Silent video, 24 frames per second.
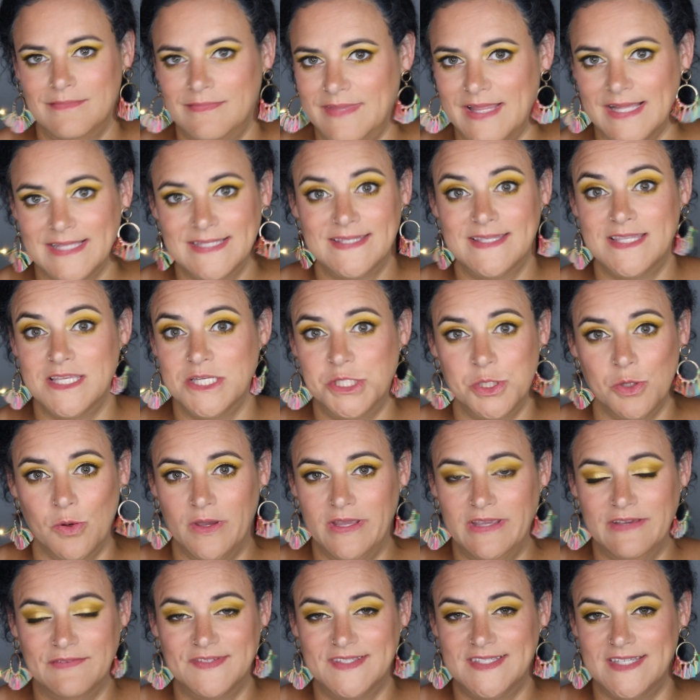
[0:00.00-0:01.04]
that's the
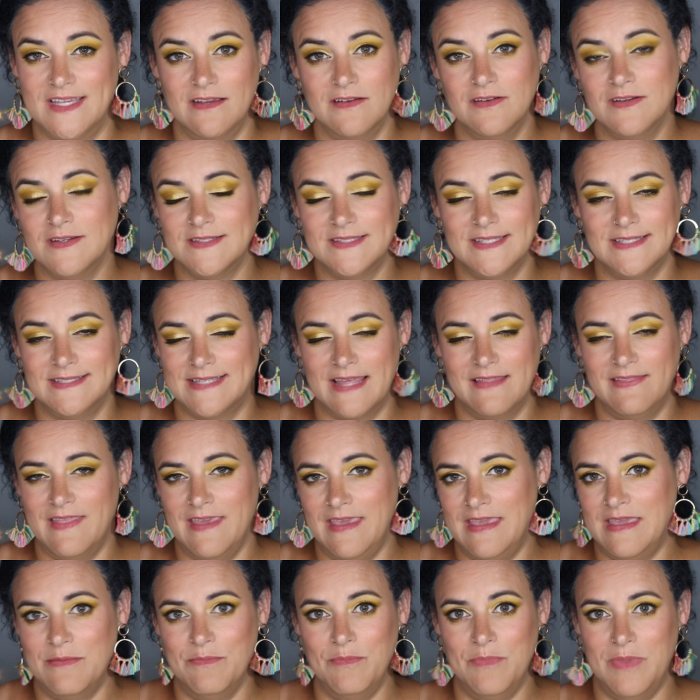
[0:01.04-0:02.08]
joy of singles is that
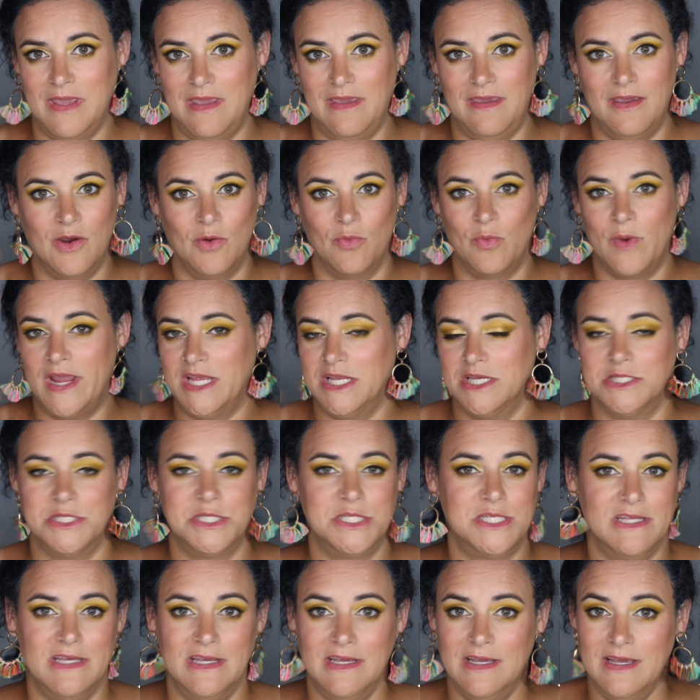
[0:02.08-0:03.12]
they can be
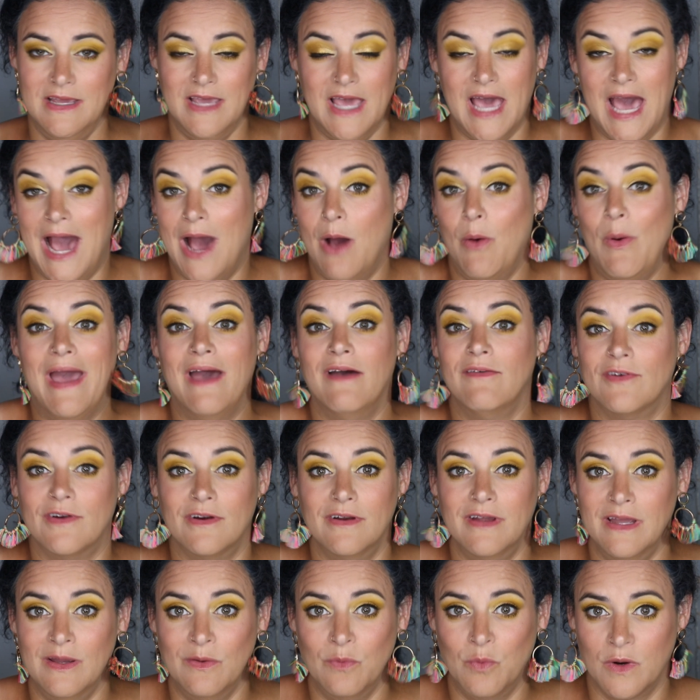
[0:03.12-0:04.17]
arranged
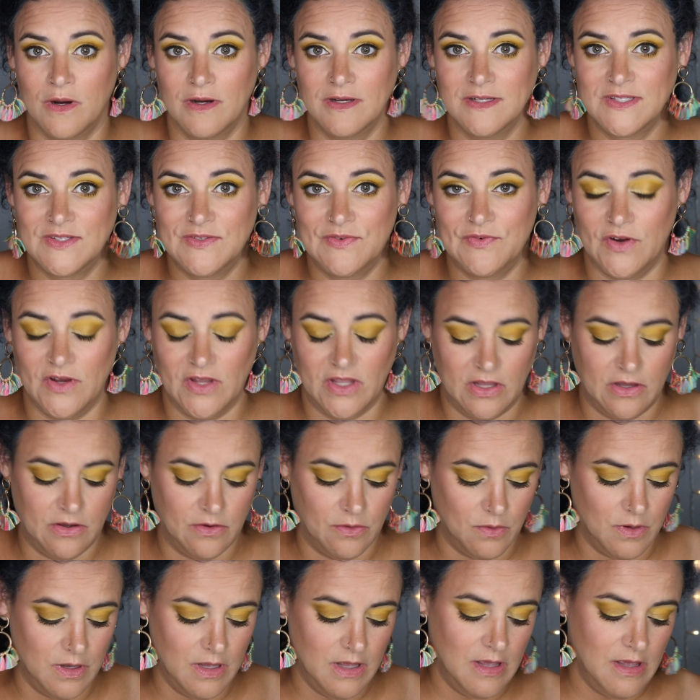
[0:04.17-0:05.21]
however it works for
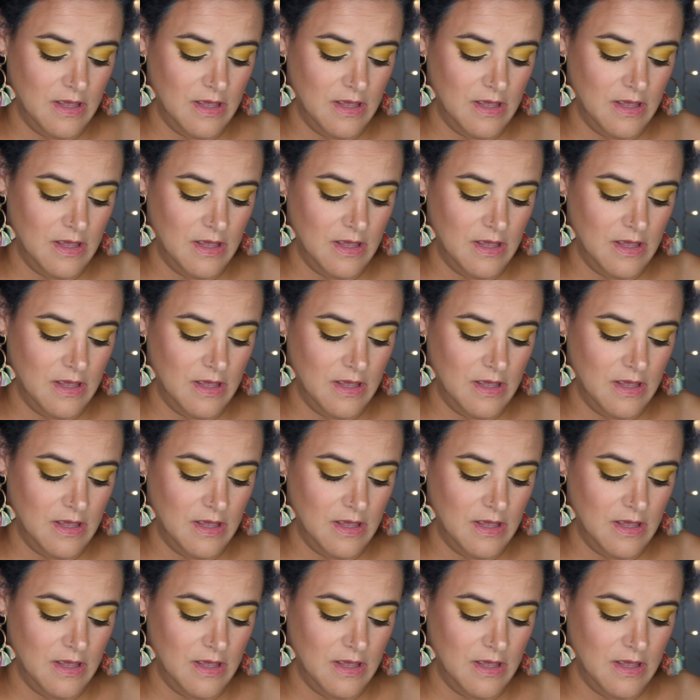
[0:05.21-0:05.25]
you.